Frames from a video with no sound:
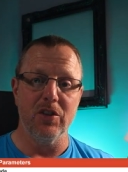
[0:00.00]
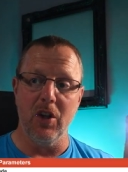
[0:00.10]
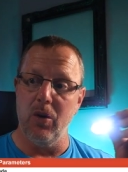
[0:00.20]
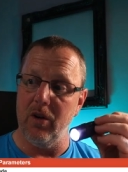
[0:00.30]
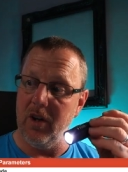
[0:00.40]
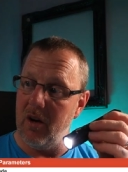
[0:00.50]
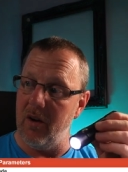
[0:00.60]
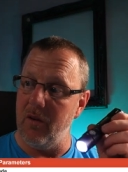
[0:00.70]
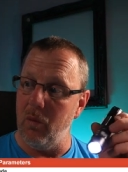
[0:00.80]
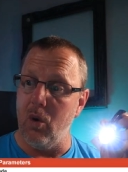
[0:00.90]
So, you know,
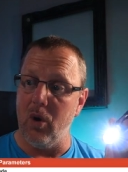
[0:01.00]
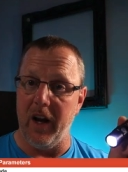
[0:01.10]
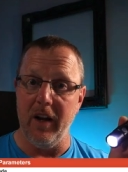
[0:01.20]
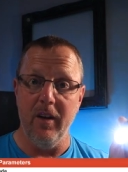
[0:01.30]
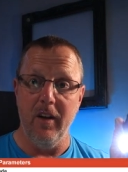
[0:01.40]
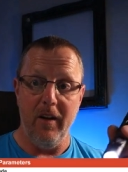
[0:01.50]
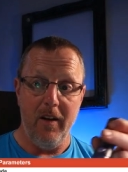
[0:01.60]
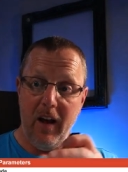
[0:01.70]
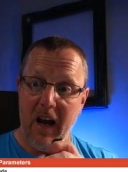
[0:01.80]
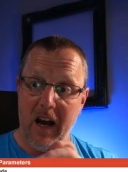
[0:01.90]
if you're walking
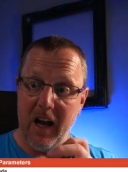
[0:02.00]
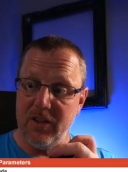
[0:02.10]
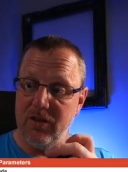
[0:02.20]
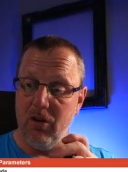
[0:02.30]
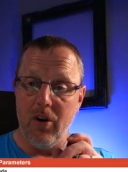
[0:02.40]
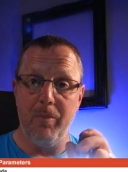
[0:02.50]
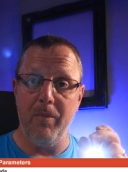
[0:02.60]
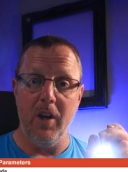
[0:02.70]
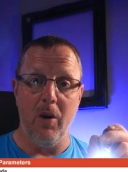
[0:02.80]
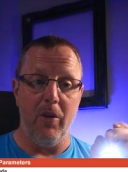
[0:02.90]
and you're on
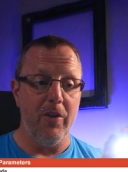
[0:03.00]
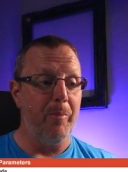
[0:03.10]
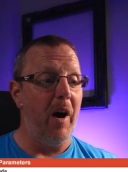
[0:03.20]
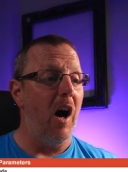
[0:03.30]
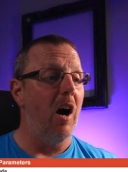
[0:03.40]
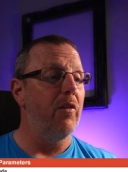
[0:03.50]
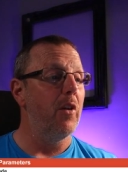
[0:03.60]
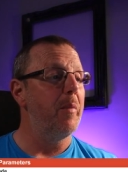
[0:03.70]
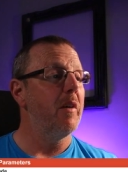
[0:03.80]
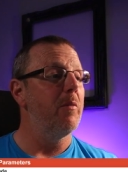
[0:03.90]
a, you know, on a path,
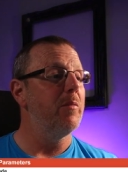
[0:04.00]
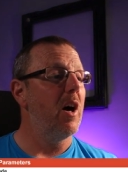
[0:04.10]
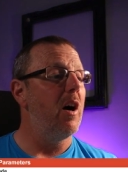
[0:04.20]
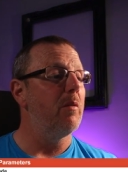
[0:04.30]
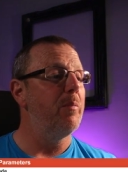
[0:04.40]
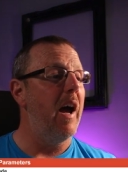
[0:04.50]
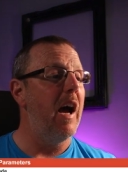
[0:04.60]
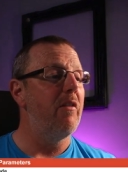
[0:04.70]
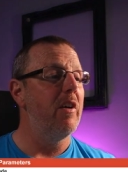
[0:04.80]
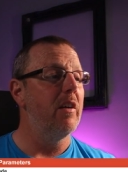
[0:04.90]
on a bit of a dark
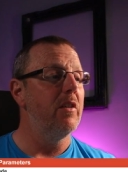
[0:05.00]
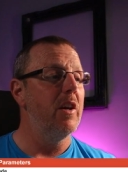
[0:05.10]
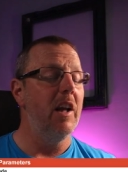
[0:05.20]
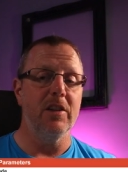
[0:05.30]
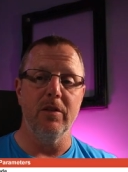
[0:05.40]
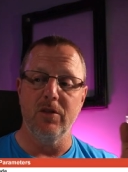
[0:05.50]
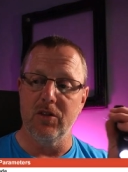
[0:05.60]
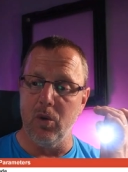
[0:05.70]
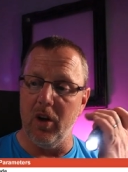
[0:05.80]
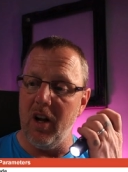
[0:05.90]
area, and you need to
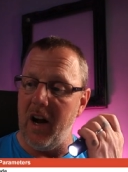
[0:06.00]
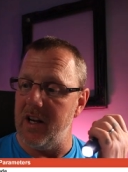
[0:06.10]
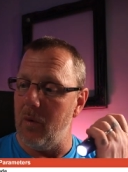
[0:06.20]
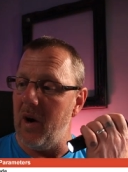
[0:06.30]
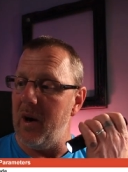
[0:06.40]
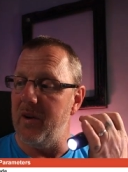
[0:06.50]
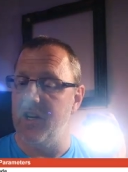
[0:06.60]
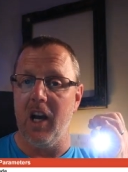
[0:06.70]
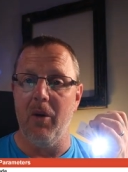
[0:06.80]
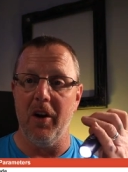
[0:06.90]
sort of light your way when
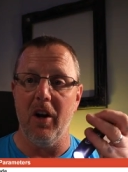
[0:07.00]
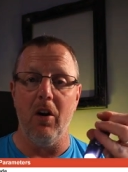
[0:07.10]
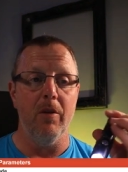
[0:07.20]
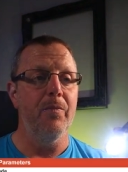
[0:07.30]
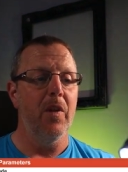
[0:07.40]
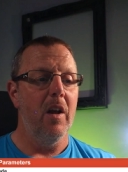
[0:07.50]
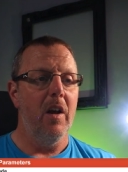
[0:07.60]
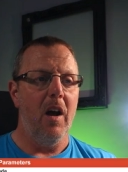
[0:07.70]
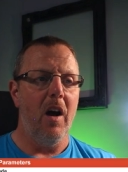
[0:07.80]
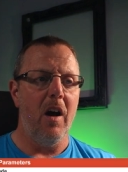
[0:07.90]
you're going along,
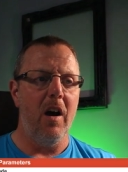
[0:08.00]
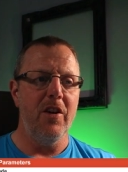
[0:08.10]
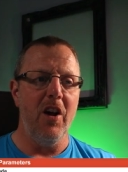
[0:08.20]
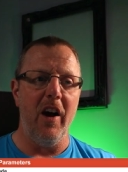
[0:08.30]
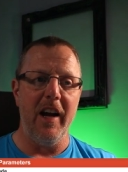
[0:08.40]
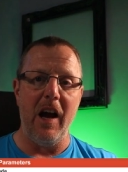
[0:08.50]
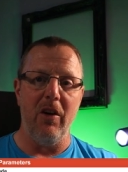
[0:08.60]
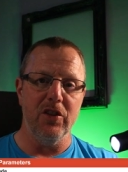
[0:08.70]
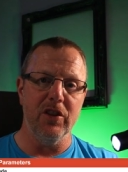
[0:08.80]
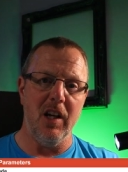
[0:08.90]
uh, nine
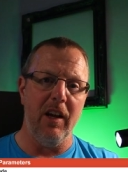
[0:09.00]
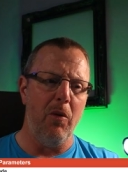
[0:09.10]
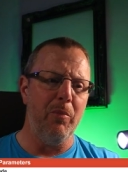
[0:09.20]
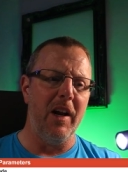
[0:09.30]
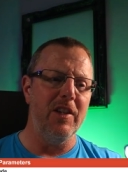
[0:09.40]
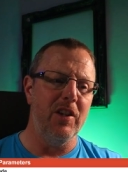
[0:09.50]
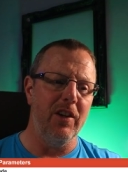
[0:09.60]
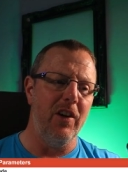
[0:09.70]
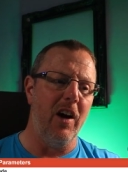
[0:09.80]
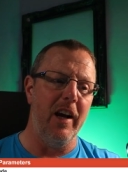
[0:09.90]
hours is going to give you plenty
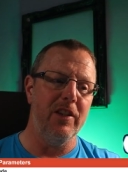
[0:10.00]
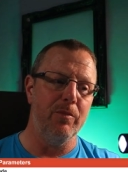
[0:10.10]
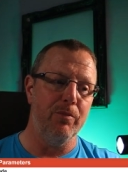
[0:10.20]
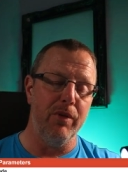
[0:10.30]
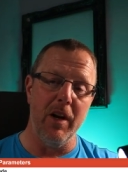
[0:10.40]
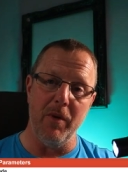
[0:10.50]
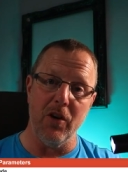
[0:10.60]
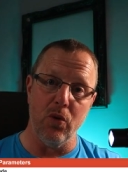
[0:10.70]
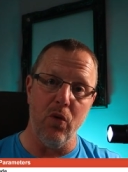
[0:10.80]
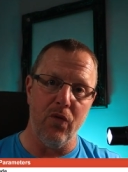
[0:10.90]
of light, pretty
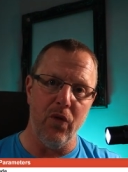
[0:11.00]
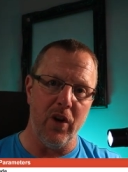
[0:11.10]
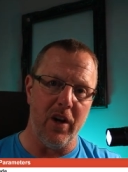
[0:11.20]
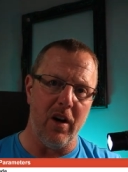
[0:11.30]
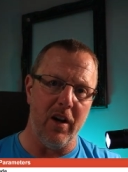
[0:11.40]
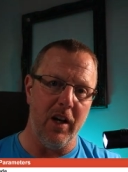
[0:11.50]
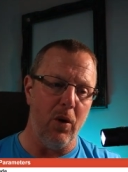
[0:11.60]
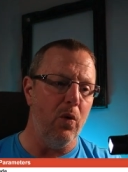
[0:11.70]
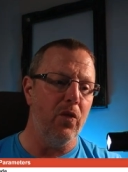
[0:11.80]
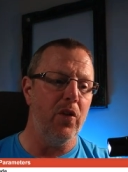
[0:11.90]
much all through the dark, you
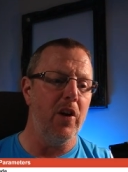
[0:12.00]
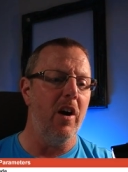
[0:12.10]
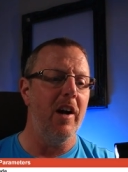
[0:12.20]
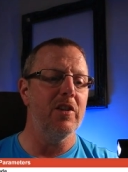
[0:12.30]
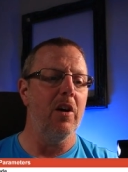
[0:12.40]
know, all through the night